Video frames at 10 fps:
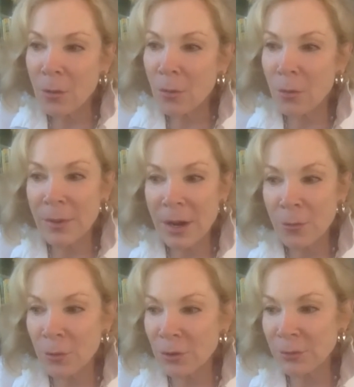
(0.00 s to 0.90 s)
When I
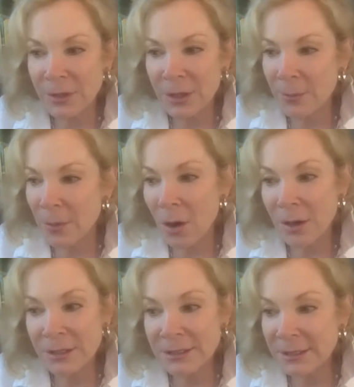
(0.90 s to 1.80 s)
worked with him,
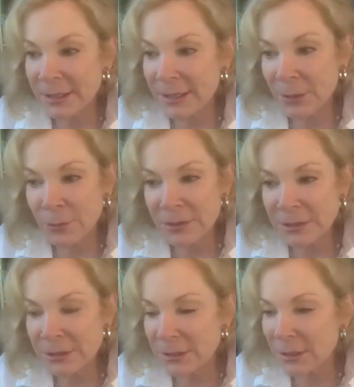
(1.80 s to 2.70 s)
honestly, he
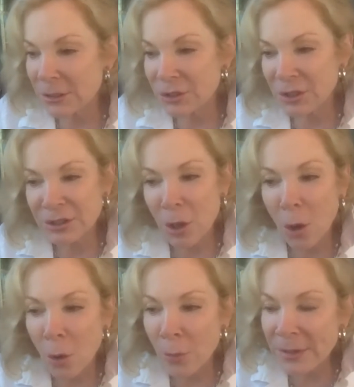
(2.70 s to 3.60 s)
was just
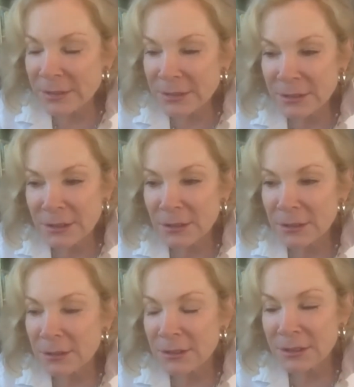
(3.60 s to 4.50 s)
always
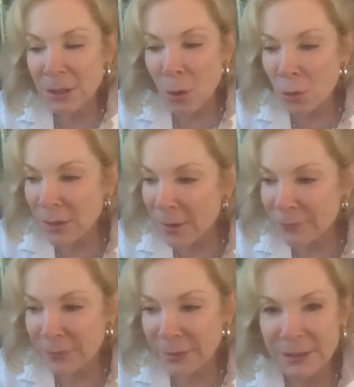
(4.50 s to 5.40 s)
so lovely,